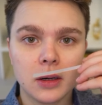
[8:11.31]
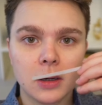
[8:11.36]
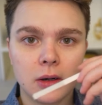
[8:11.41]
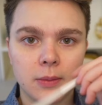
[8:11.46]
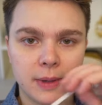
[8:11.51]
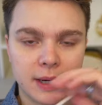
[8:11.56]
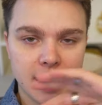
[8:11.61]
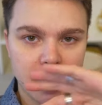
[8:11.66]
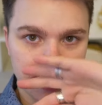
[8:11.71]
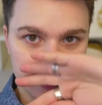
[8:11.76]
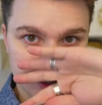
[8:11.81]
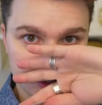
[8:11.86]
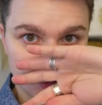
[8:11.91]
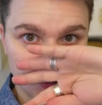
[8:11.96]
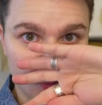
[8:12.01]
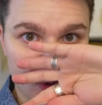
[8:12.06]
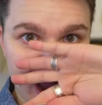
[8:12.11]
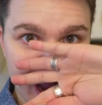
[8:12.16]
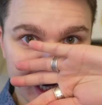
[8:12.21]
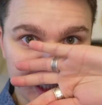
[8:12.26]
Oh my God, I just
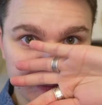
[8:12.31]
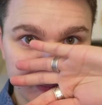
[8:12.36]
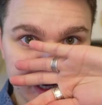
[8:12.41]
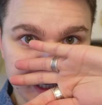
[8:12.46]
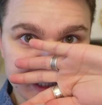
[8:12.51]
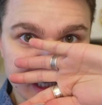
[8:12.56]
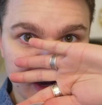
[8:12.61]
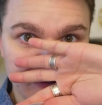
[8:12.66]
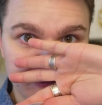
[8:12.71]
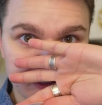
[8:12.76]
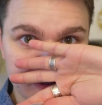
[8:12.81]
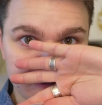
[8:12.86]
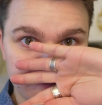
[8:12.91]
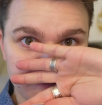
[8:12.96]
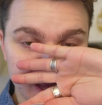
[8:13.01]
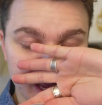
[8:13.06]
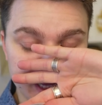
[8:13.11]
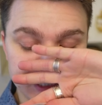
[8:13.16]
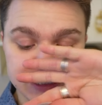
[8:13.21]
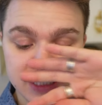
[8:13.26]
whacked myself in the
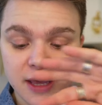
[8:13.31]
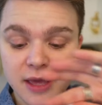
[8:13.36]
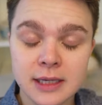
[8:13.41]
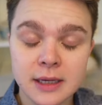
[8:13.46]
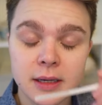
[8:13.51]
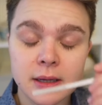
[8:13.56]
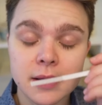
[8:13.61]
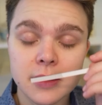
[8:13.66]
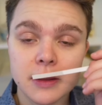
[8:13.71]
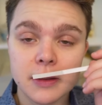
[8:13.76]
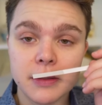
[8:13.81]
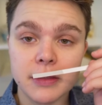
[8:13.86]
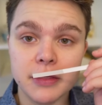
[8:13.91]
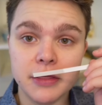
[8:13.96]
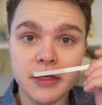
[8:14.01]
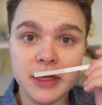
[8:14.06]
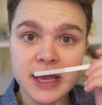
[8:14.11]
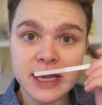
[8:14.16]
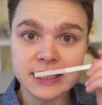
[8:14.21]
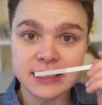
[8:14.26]
face.
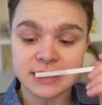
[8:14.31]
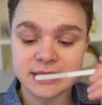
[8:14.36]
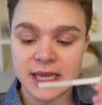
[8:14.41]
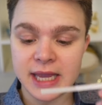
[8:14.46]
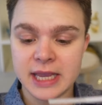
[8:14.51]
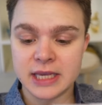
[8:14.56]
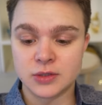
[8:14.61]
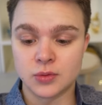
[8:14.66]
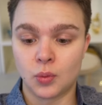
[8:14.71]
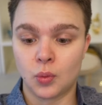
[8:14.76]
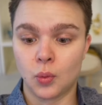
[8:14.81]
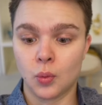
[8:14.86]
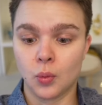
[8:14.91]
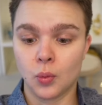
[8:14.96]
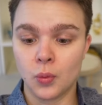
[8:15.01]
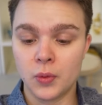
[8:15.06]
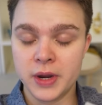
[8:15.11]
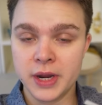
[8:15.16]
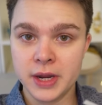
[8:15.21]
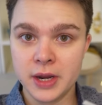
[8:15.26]
This is
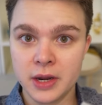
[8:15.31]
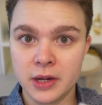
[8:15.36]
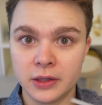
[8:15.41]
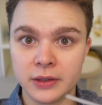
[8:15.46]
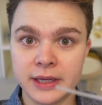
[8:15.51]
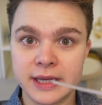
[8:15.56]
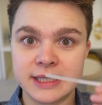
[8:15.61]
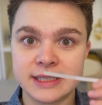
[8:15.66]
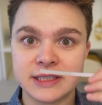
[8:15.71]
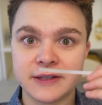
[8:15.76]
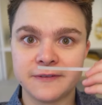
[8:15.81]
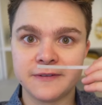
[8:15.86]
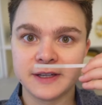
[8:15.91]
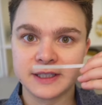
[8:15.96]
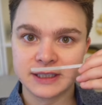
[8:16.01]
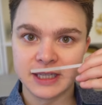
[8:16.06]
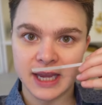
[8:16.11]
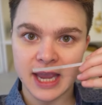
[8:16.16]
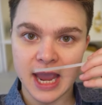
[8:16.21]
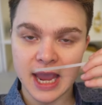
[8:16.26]
really
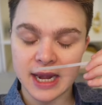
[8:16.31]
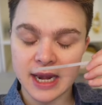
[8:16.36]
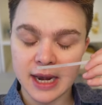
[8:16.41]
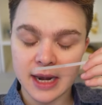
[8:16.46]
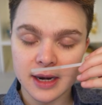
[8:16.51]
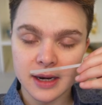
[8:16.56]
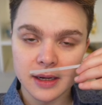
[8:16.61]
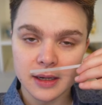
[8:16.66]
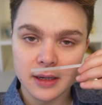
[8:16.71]
sophisticated.